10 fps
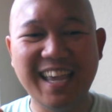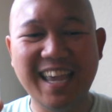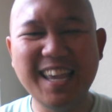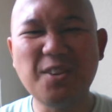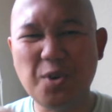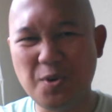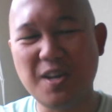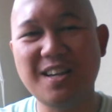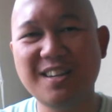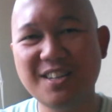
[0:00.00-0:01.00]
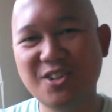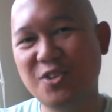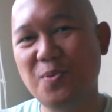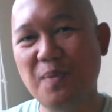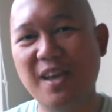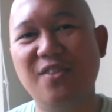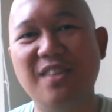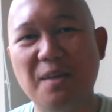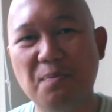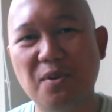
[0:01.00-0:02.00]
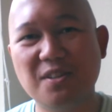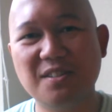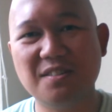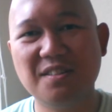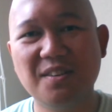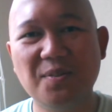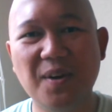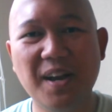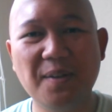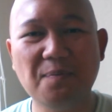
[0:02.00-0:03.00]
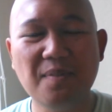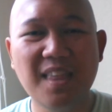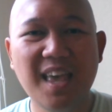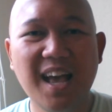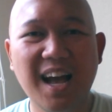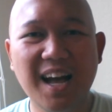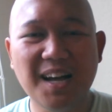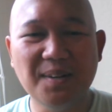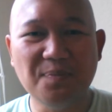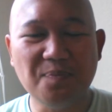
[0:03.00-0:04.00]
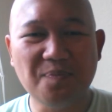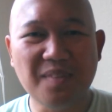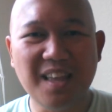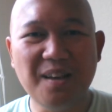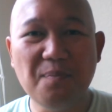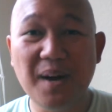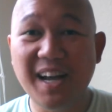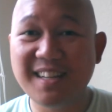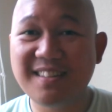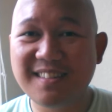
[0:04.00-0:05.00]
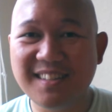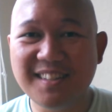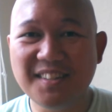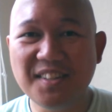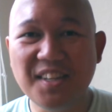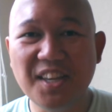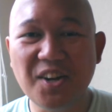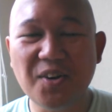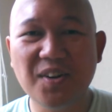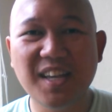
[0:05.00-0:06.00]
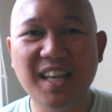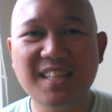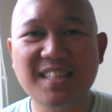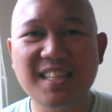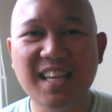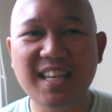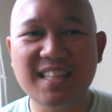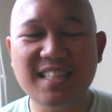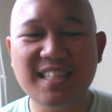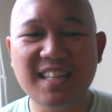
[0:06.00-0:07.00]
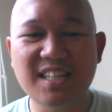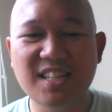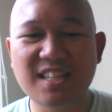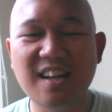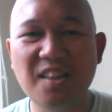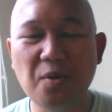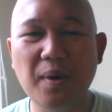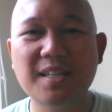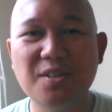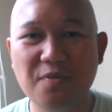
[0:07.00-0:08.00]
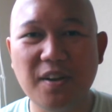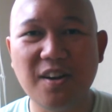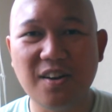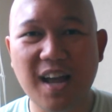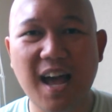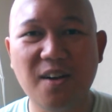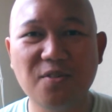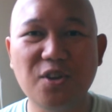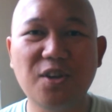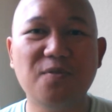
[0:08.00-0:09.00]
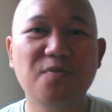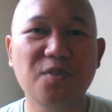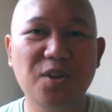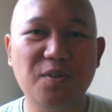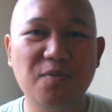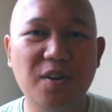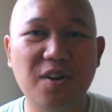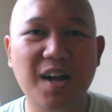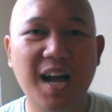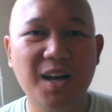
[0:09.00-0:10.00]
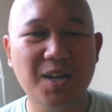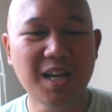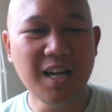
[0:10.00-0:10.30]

inquiry should you make on that person, right? But there's other ways to figure it out. You could figure out